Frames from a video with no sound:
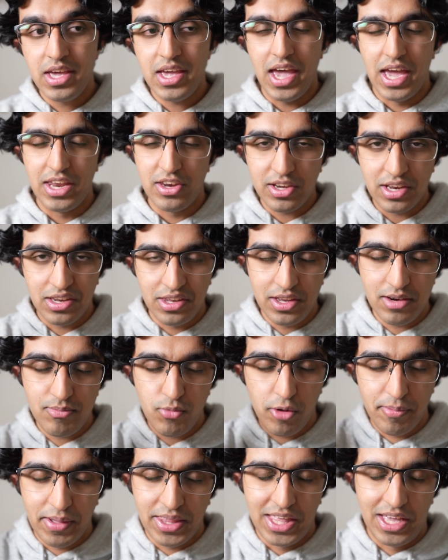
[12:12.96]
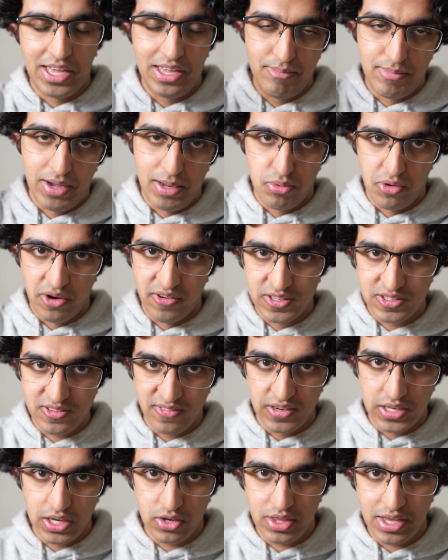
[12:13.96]
And you can learn more about that in my previous
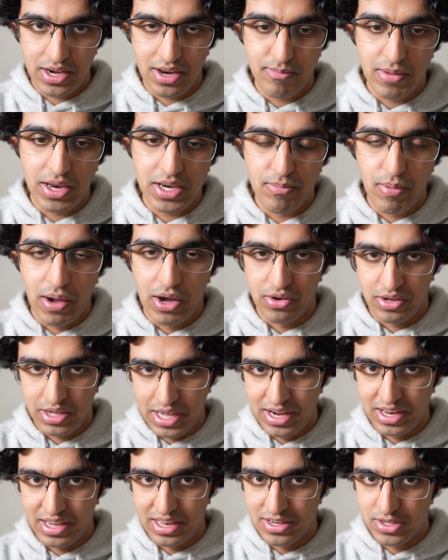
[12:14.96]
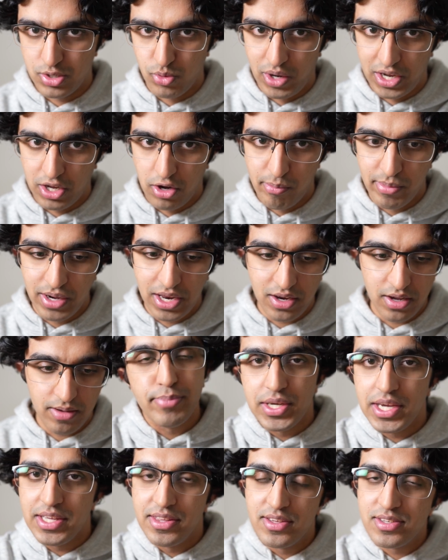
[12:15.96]
video that I made about getting into Y Combinator.
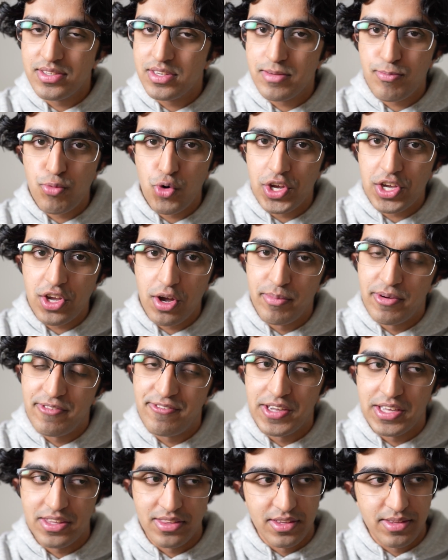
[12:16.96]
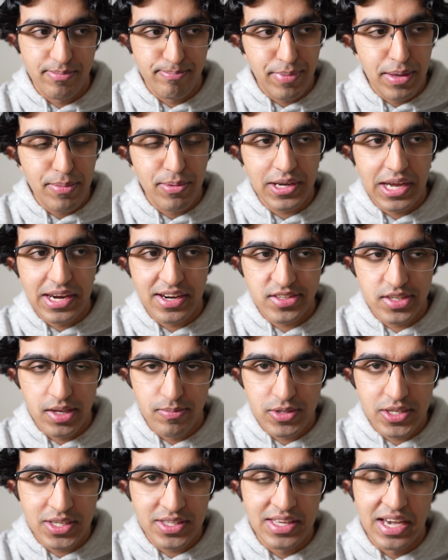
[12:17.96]
But yeah, this is a pretty common thing. People get
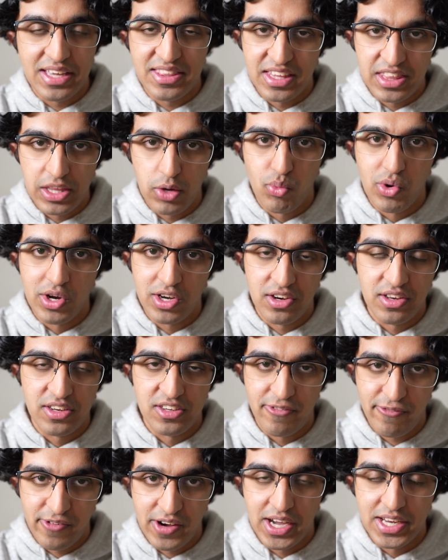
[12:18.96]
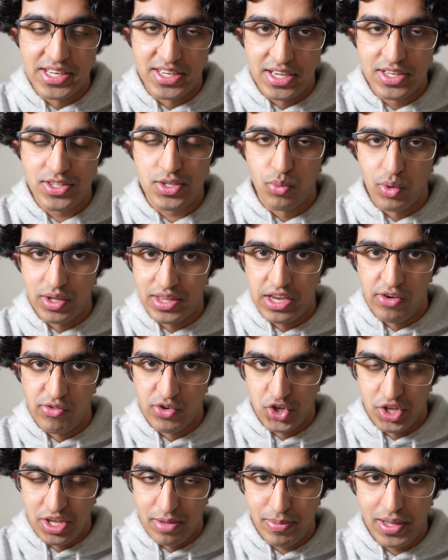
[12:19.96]
accepted and then they work on a different idea to what they
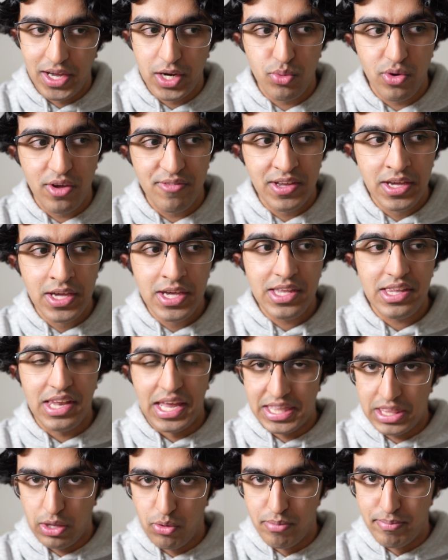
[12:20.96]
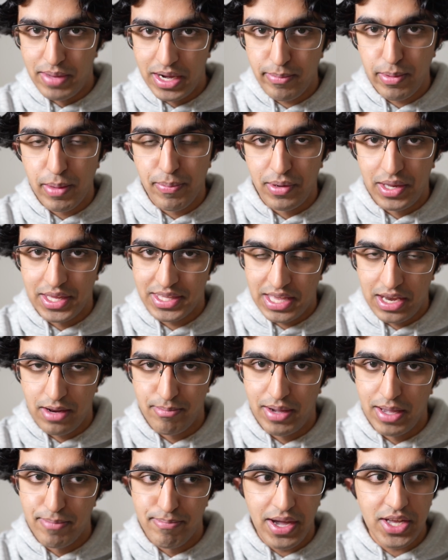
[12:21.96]
originally applied with. Like, there were many people like that
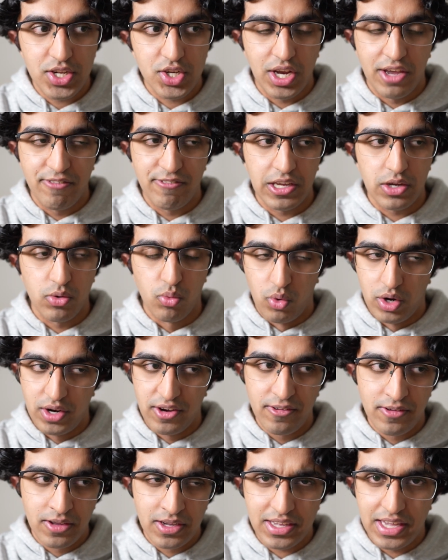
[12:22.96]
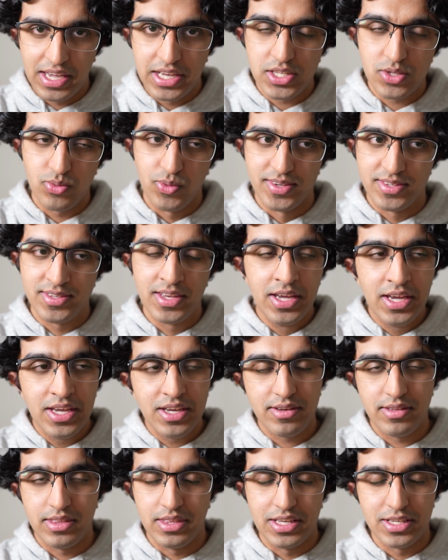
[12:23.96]
in my batch. I think one case was
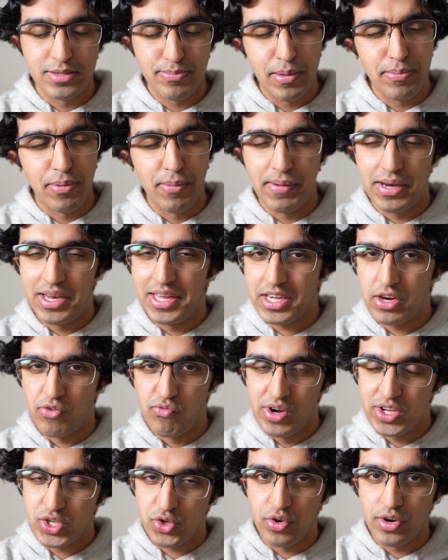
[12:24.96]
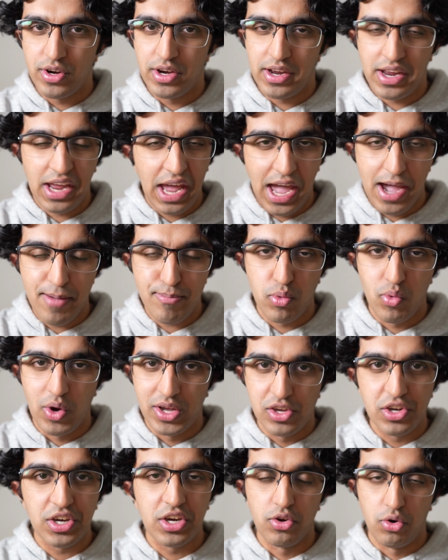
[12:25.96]
these people made like a restaurant app
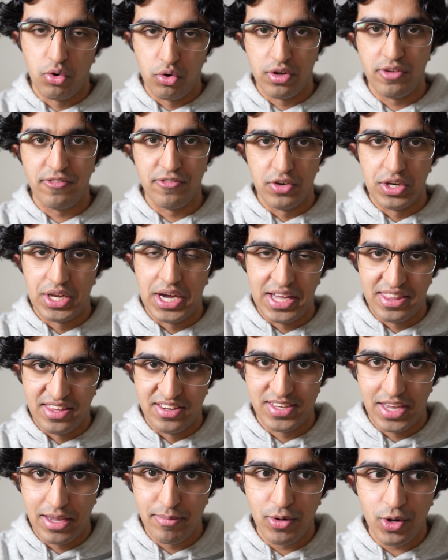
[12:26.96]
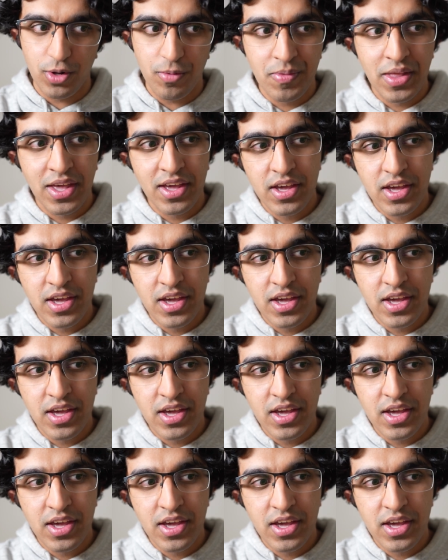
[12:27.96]
where you could order food at the table.